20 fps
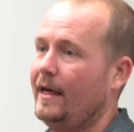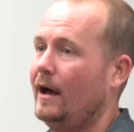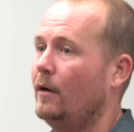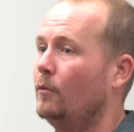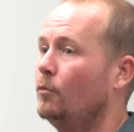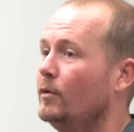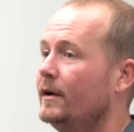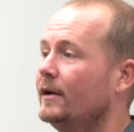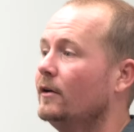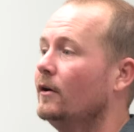
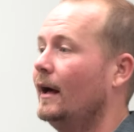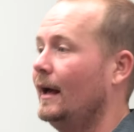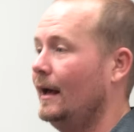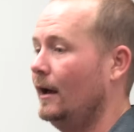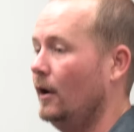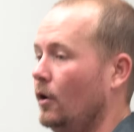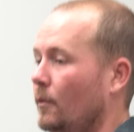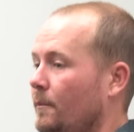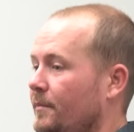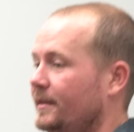That will
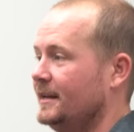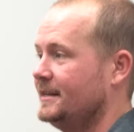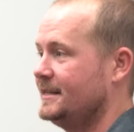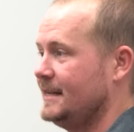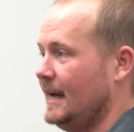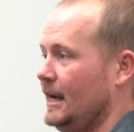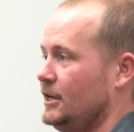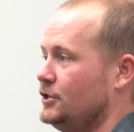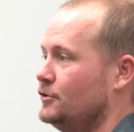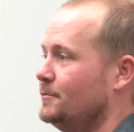help the
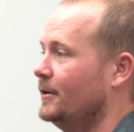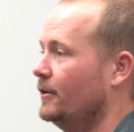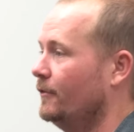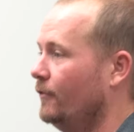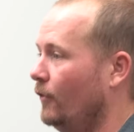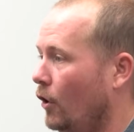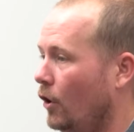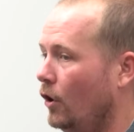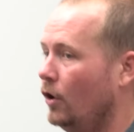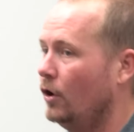attachment
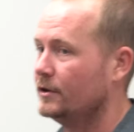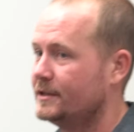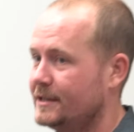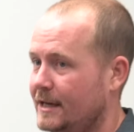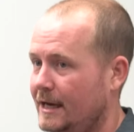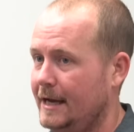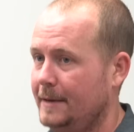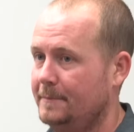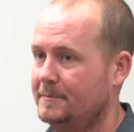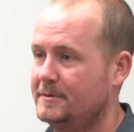of all
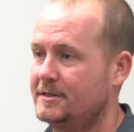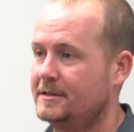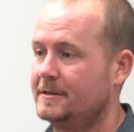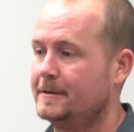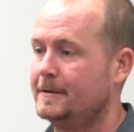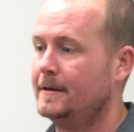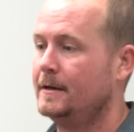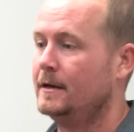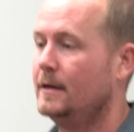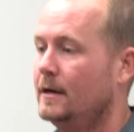types
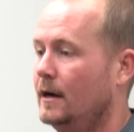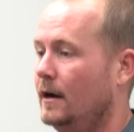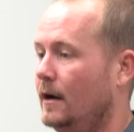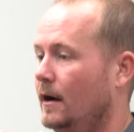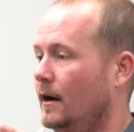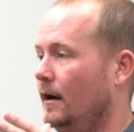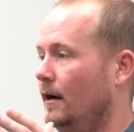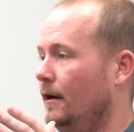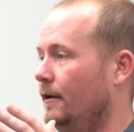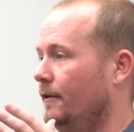
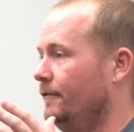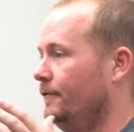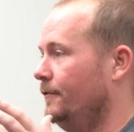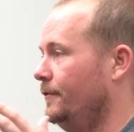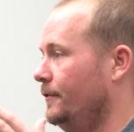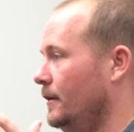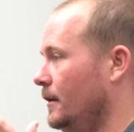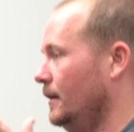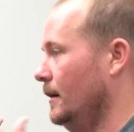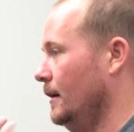
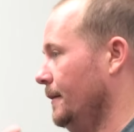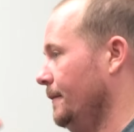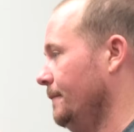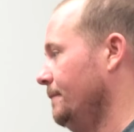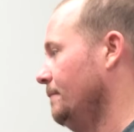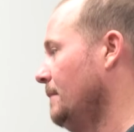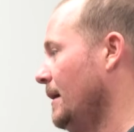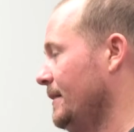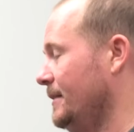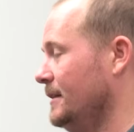of uh,
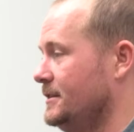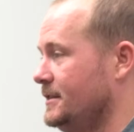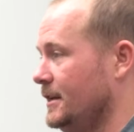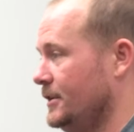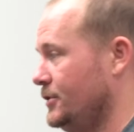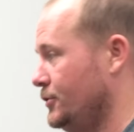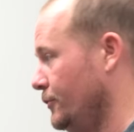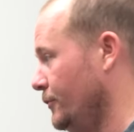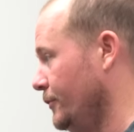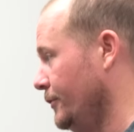methods
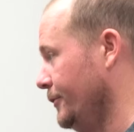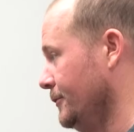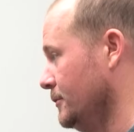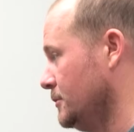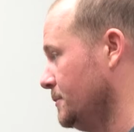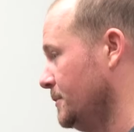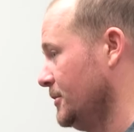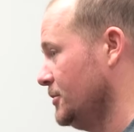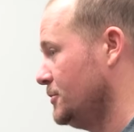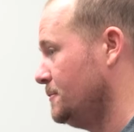that you
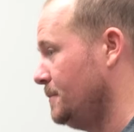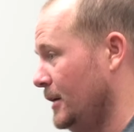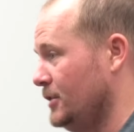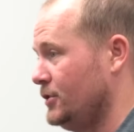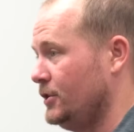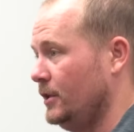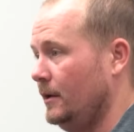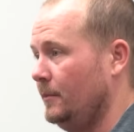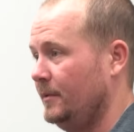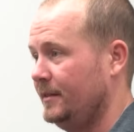use, but
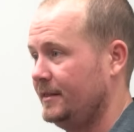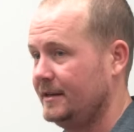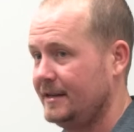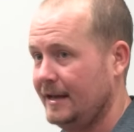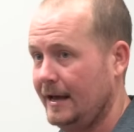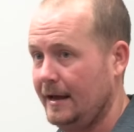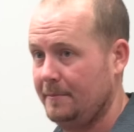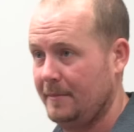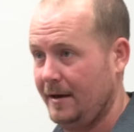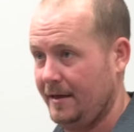especially with the
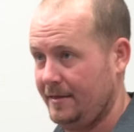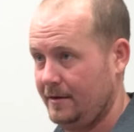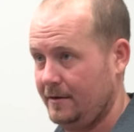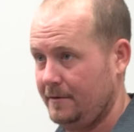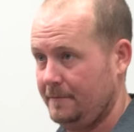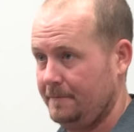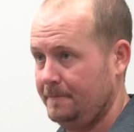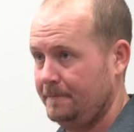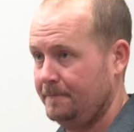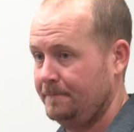tape method.